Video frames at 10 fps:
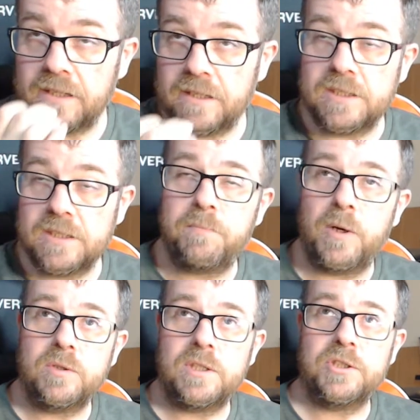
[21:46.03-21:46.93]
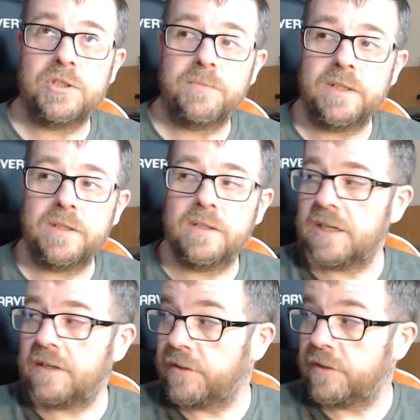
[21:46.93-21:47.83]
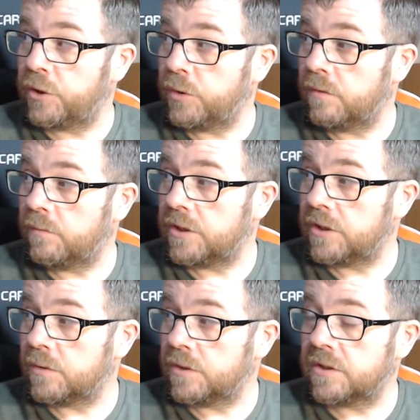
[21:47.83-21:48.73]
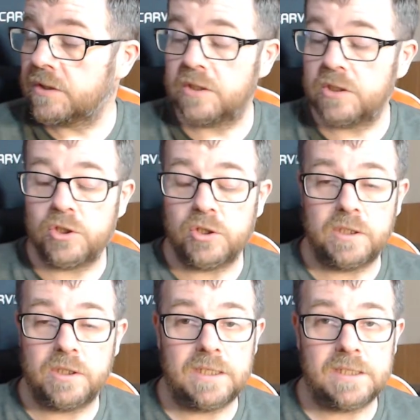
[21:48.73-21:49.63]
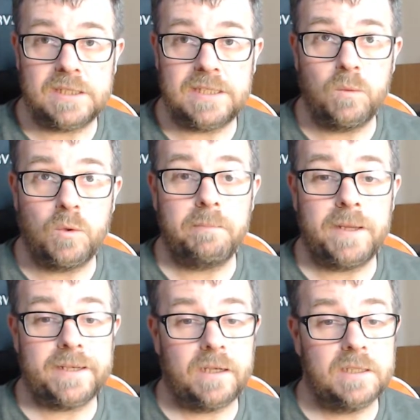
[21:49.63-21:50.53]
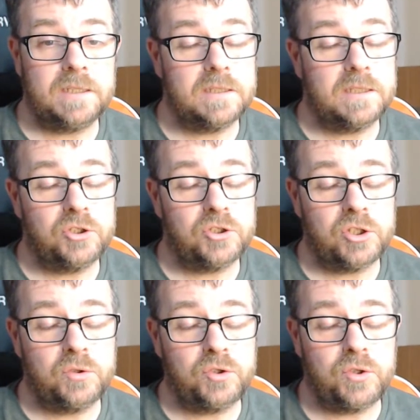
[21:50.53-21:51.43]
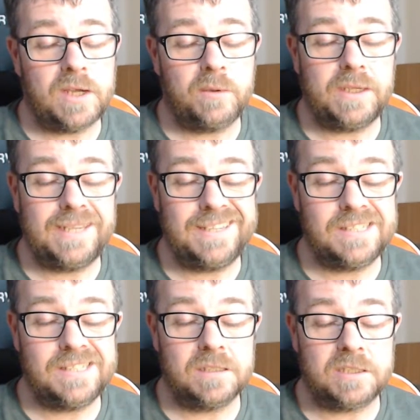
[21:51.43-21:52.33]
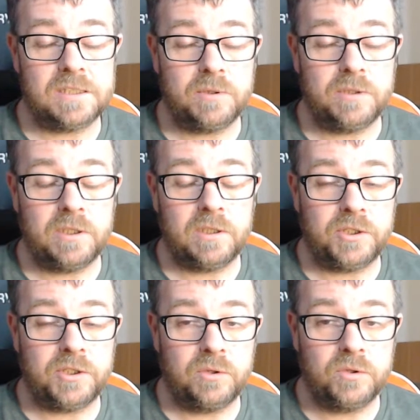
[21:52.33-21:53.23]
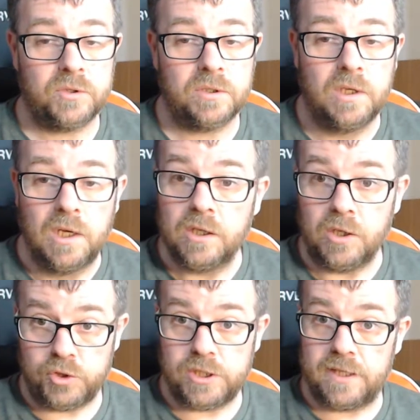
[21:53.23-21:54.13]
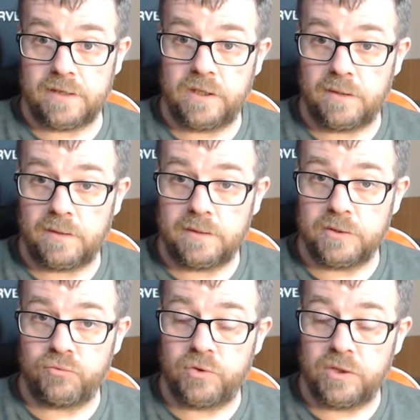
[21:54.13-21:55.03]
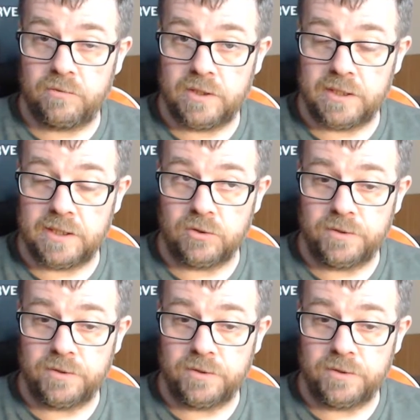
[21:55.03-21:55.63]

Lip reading: He's posted something this afternoon, which was the C1 metallizers. It just shows you how easy and simple they are to use. Go check that video out. It's really, really good.